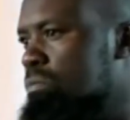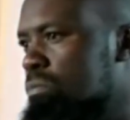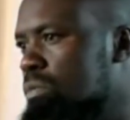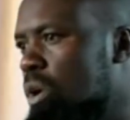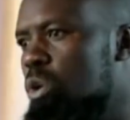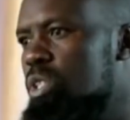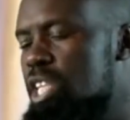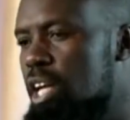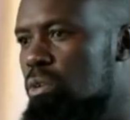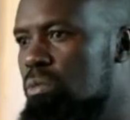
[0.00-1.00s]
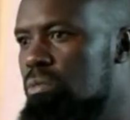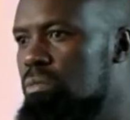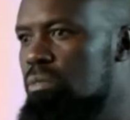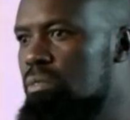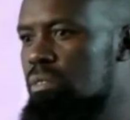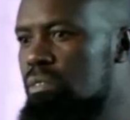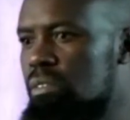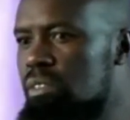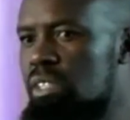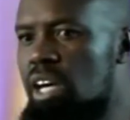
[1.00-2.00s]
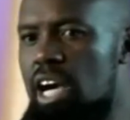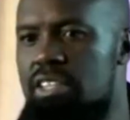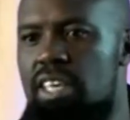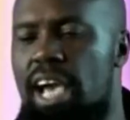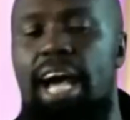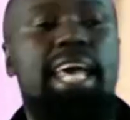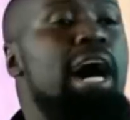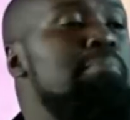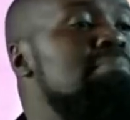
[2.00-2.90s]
or Otieno and say, Adam,